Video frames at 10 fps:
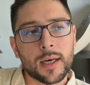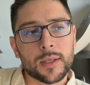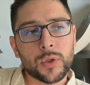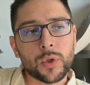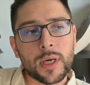
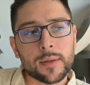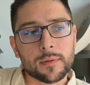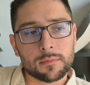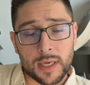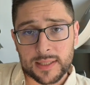you
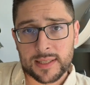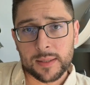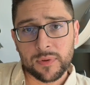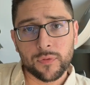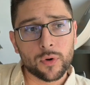can, as I
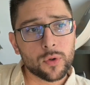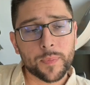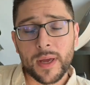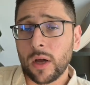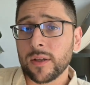said before, you
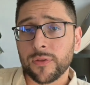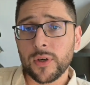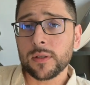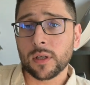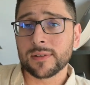pay only
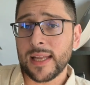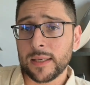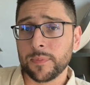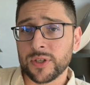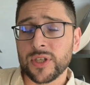
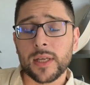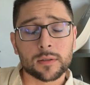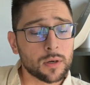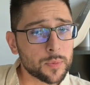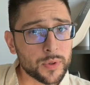
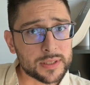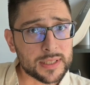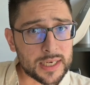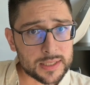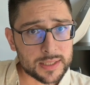3.9% corporate
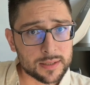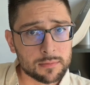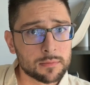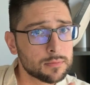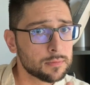
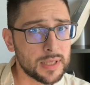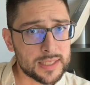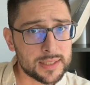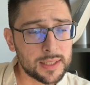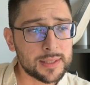tax,
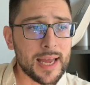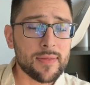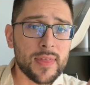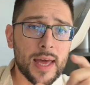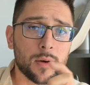that's it,
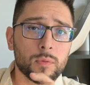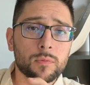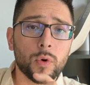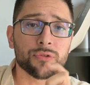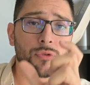and
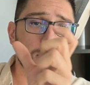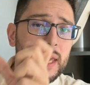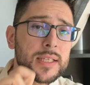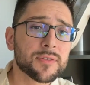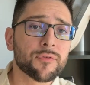then what
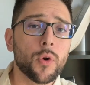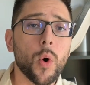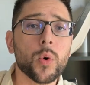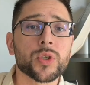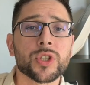remains
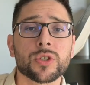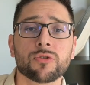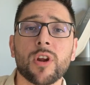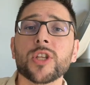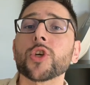flows
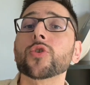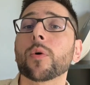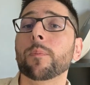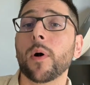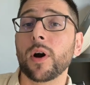straight in
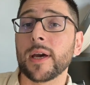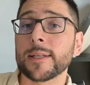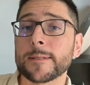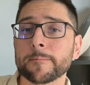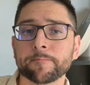your pocket,